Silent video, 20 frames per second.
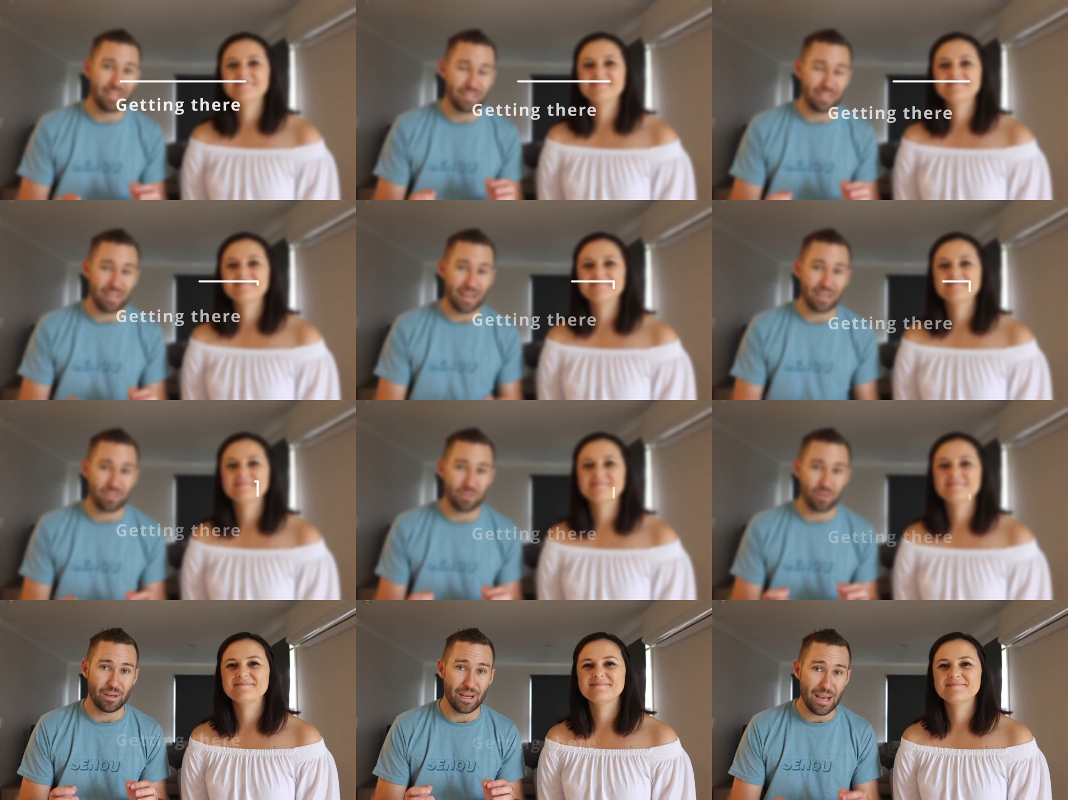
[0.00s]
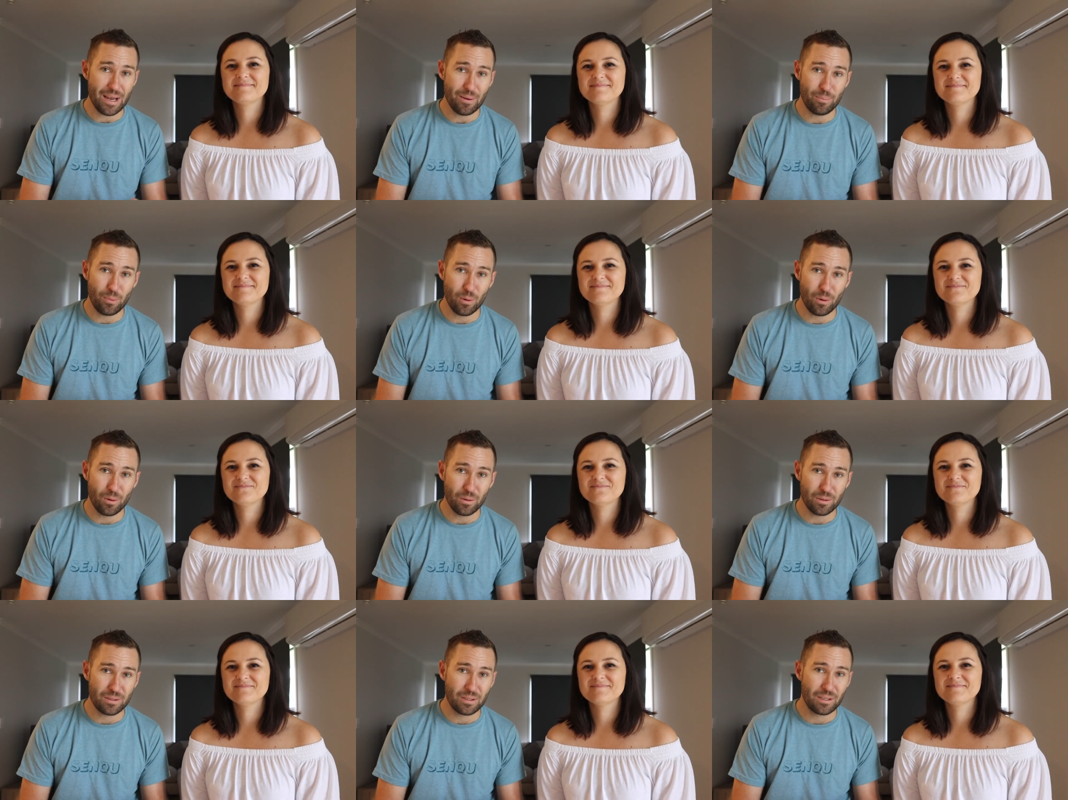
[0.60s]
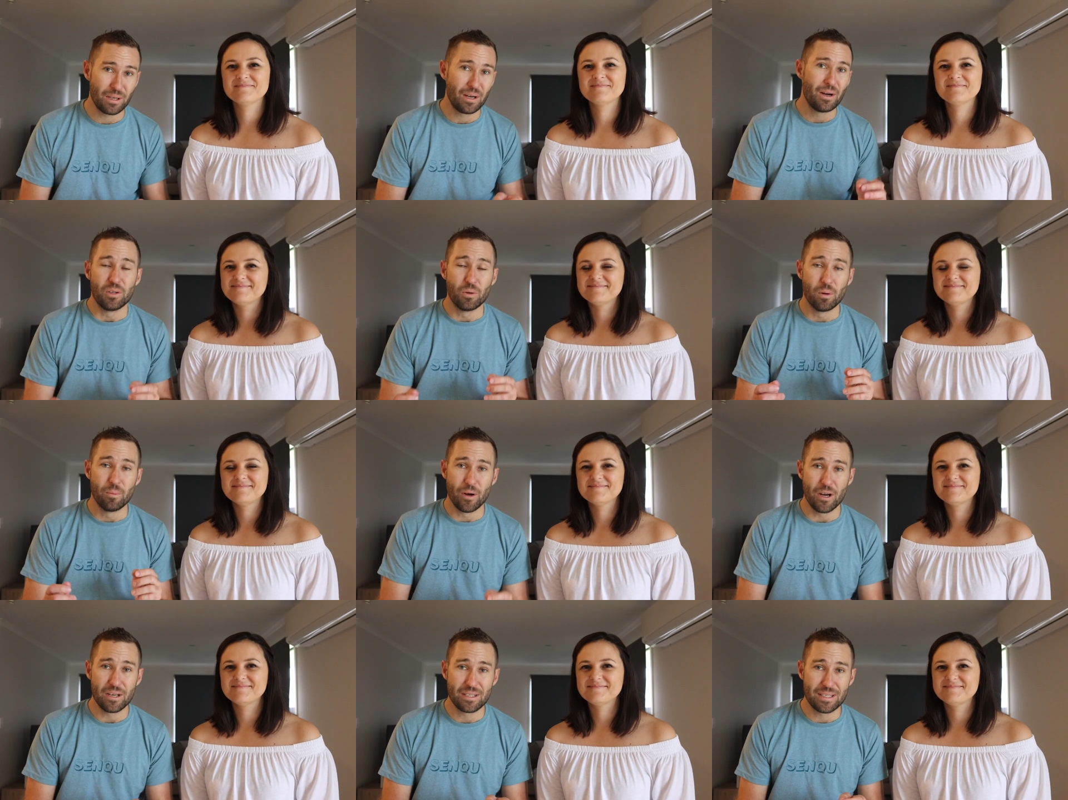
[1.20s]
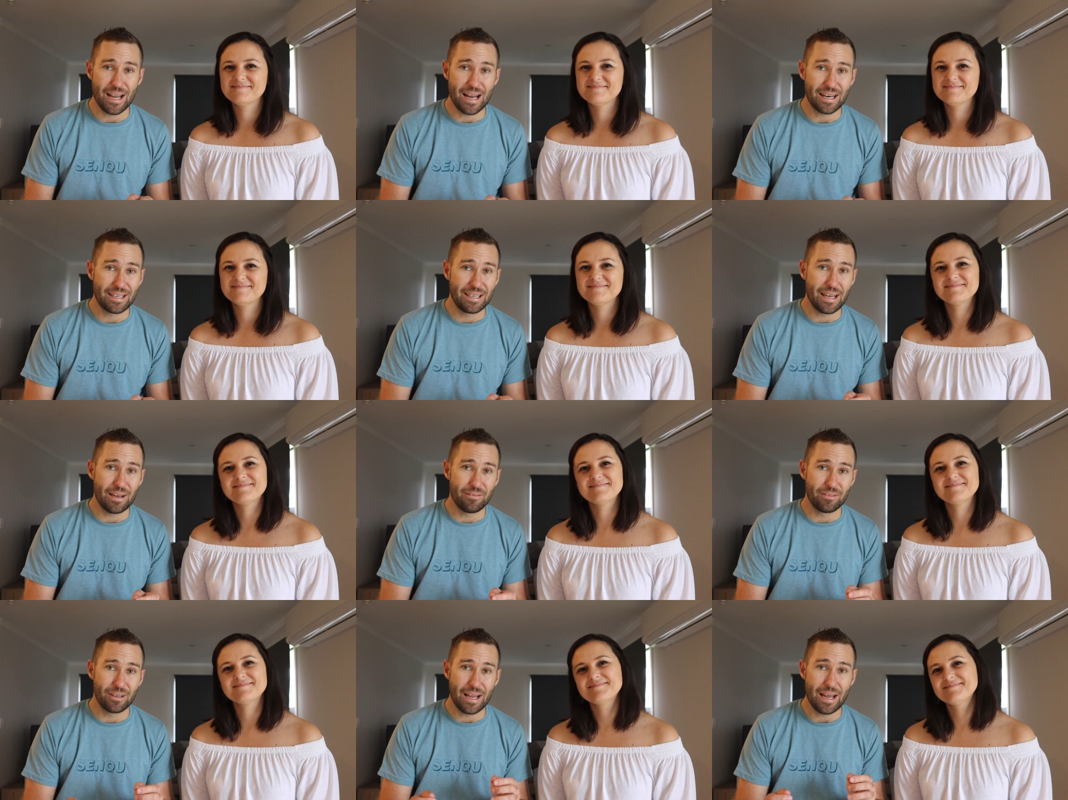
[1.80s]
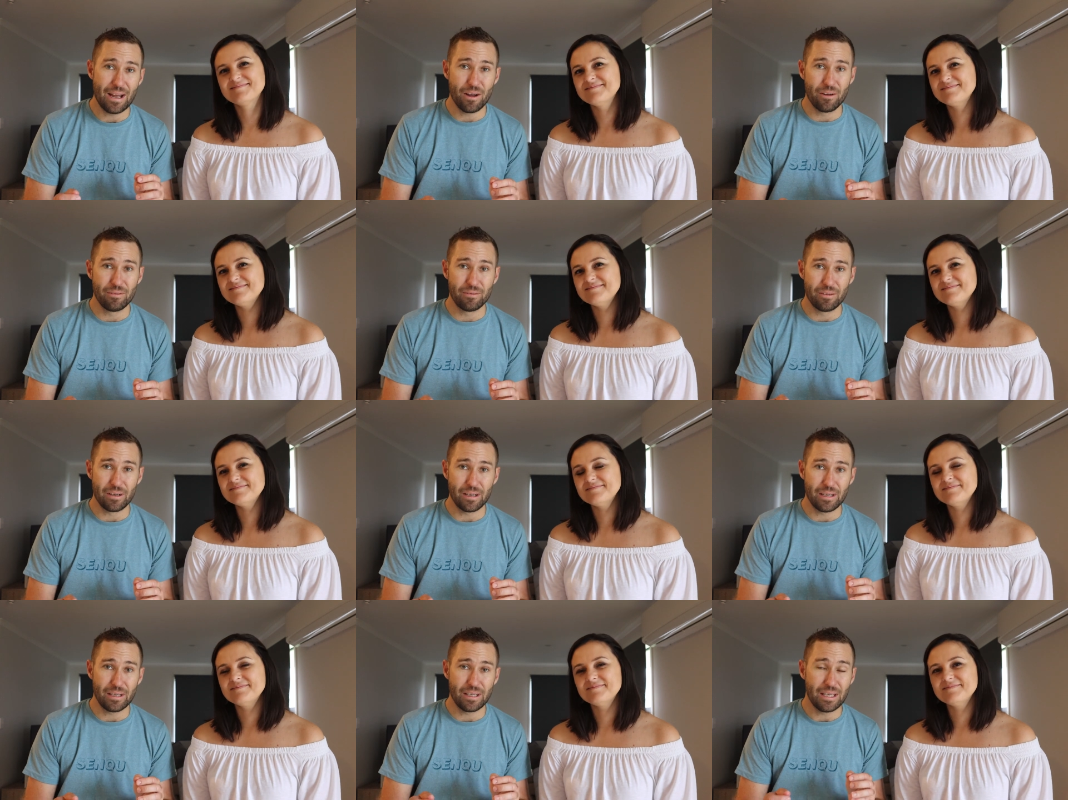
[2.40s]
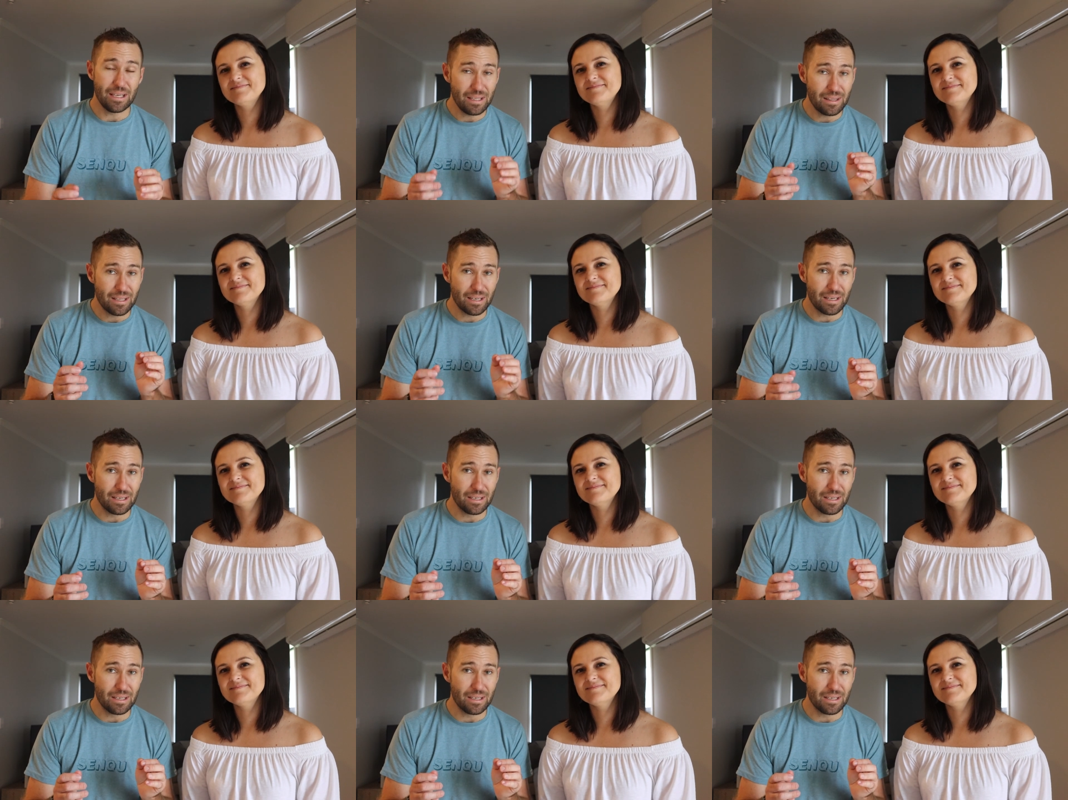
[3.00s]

Speaker 1: International Airport. You will most likely have a layover either